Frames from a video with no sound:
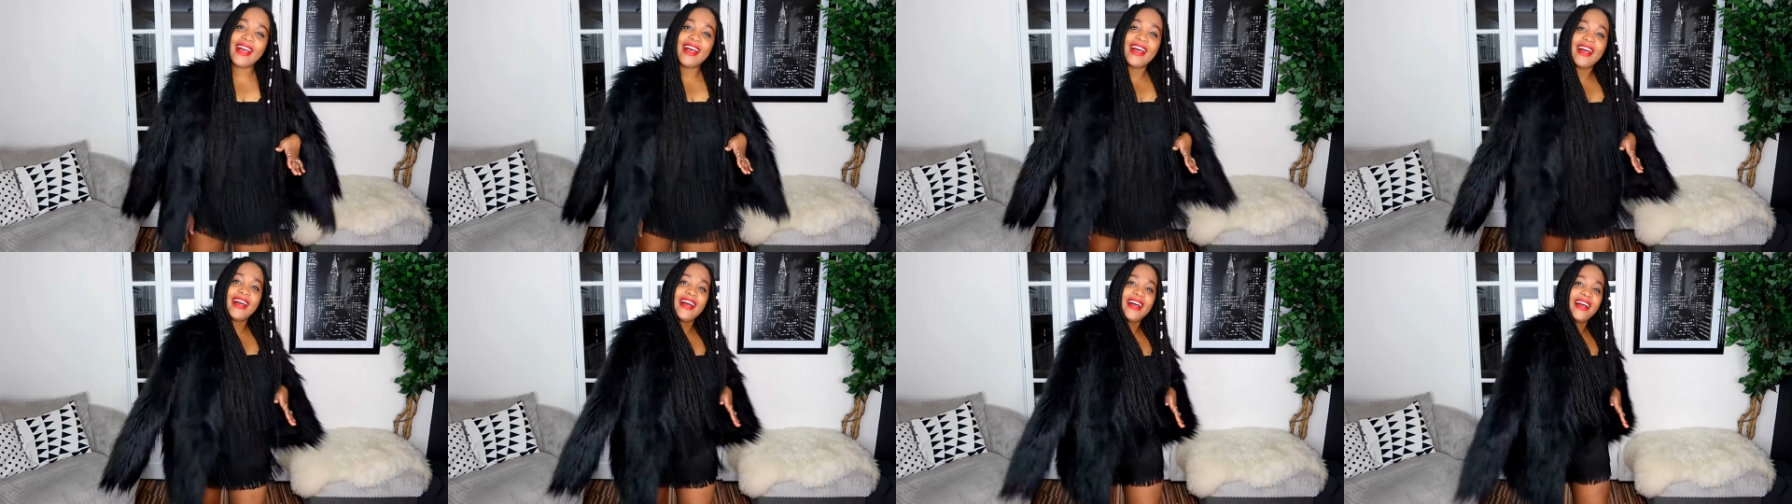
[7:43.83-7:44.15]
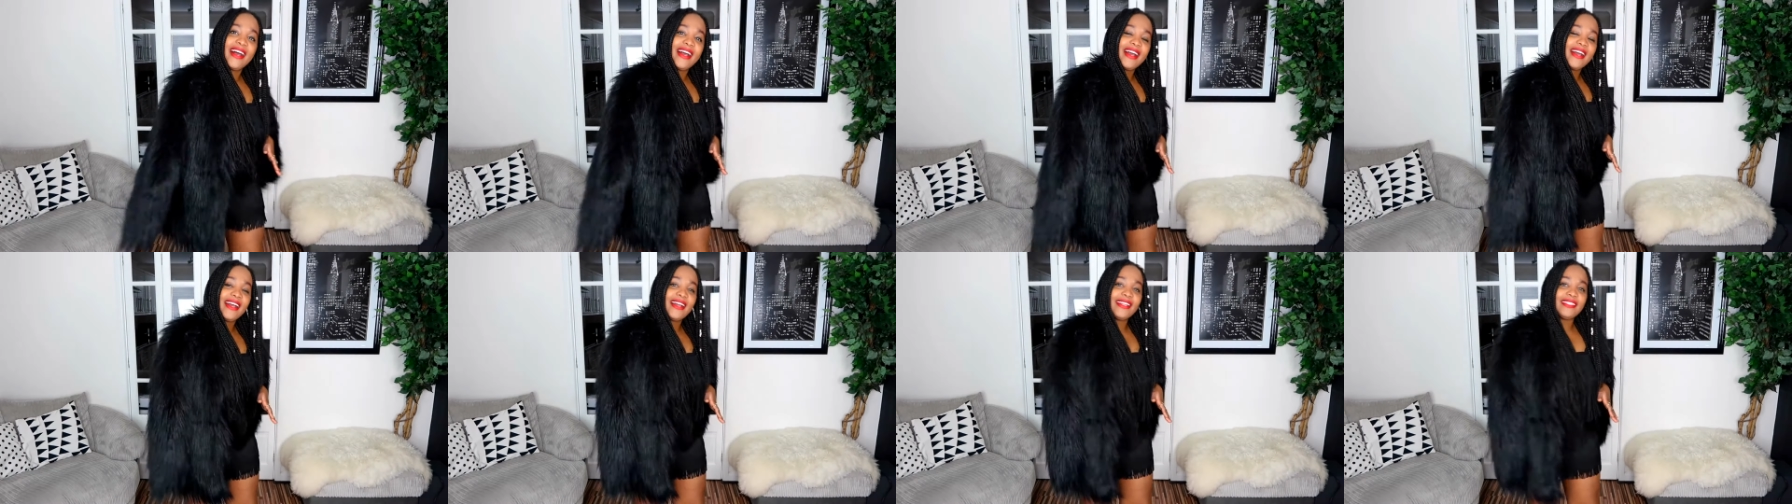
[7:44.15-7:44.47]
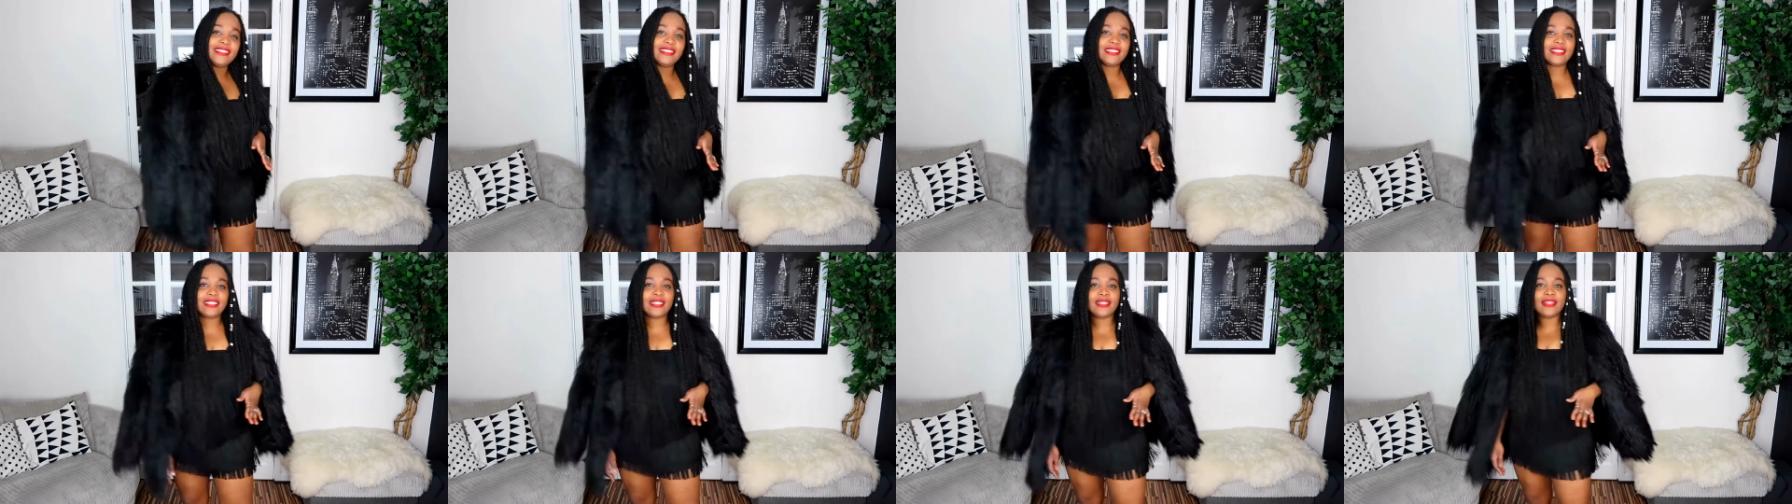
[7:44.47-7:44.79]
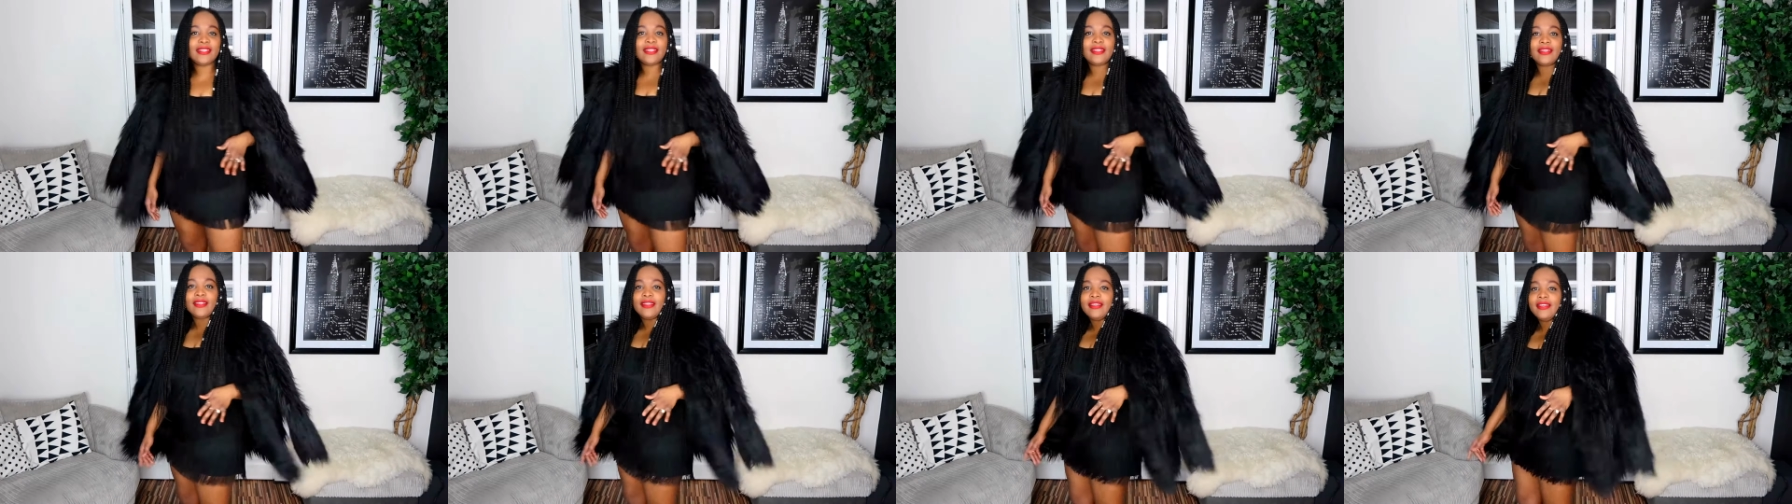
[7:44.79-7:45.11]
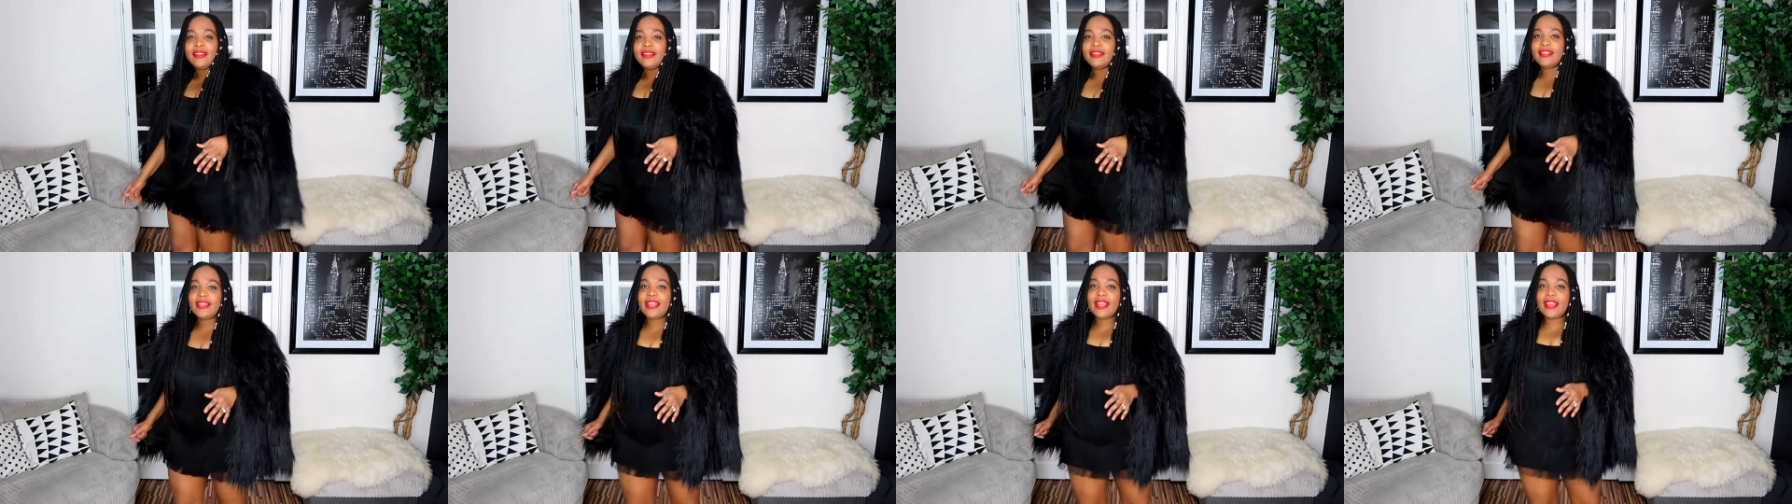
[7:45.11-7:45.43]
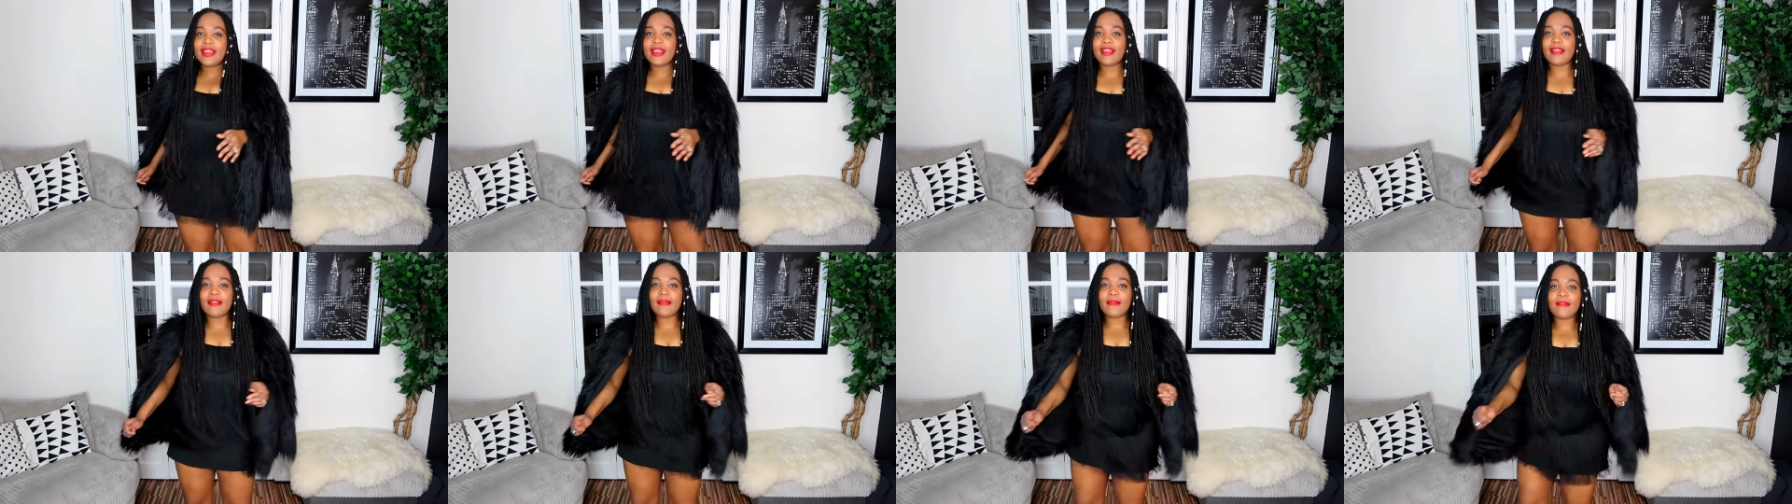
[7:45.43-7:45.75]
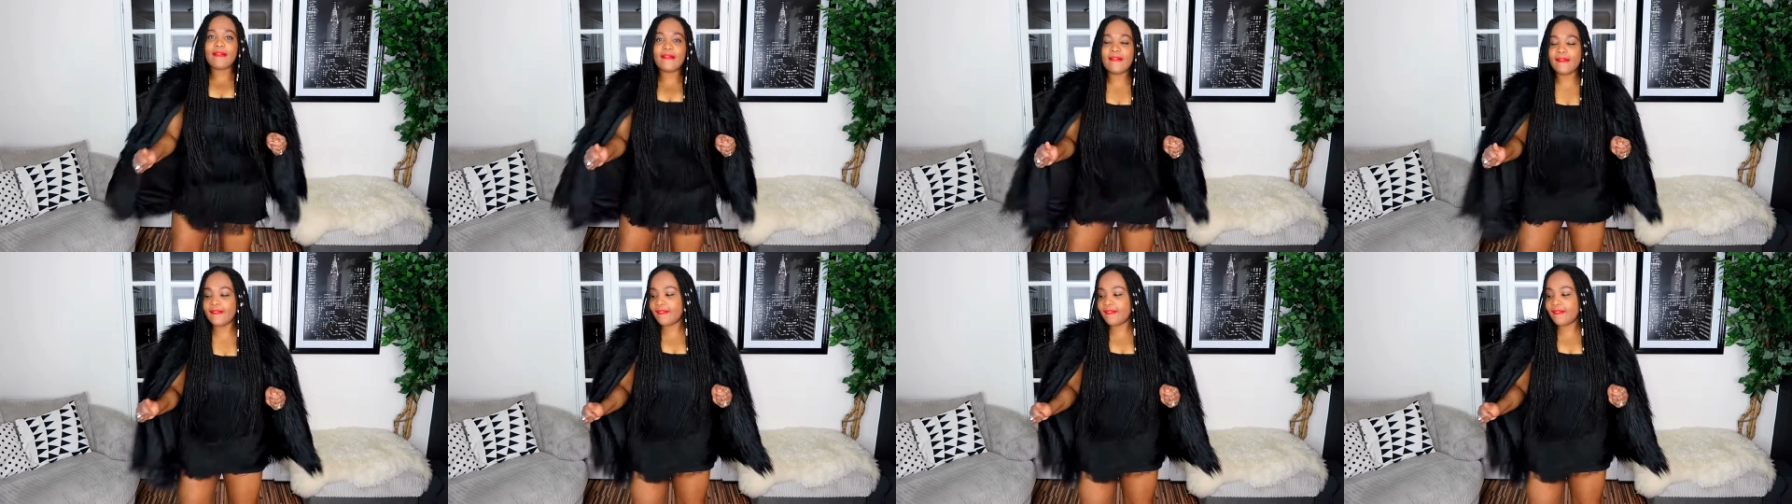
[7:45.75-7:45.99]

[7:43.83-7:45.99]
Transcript: And yeah,